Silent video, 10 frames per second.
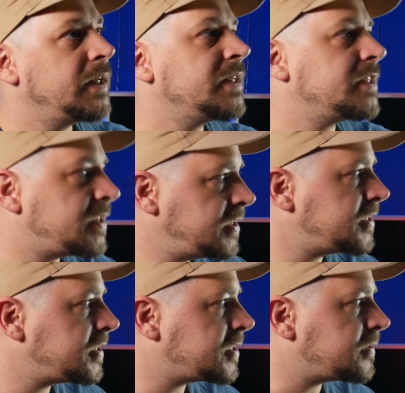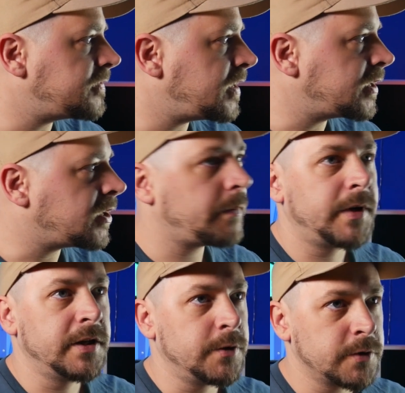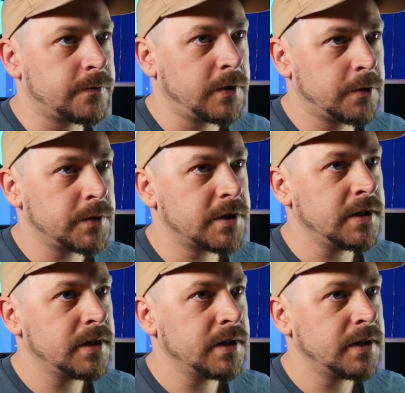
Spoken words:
since this is a very commonly used frequency,